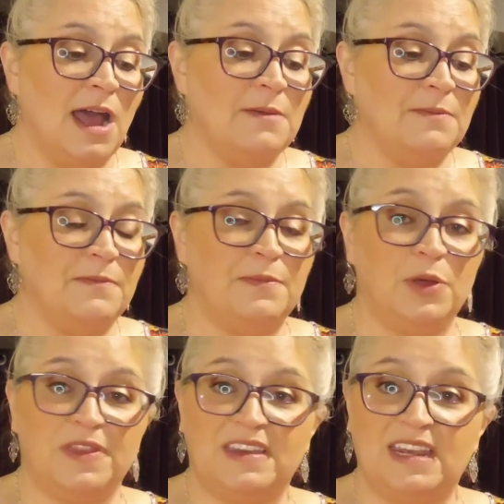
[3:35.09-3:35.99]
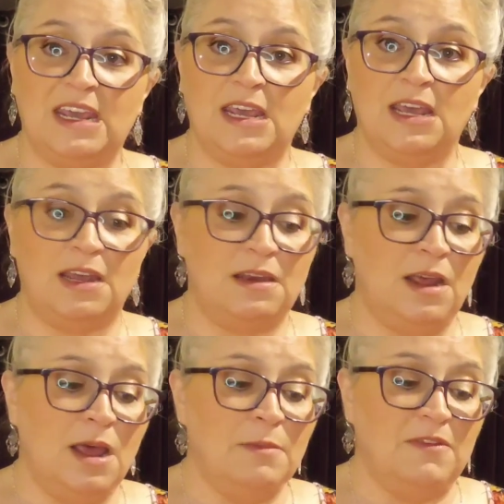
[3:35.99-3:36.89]
I put the tea
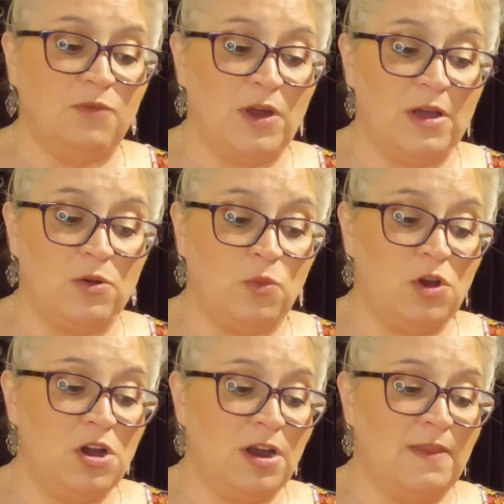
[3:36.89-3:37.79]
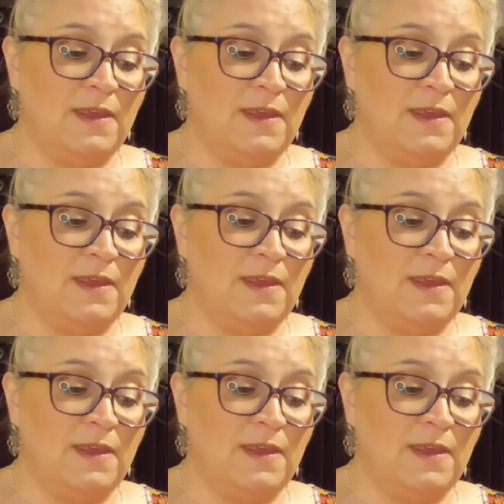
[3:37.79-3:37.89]
in before I go to work,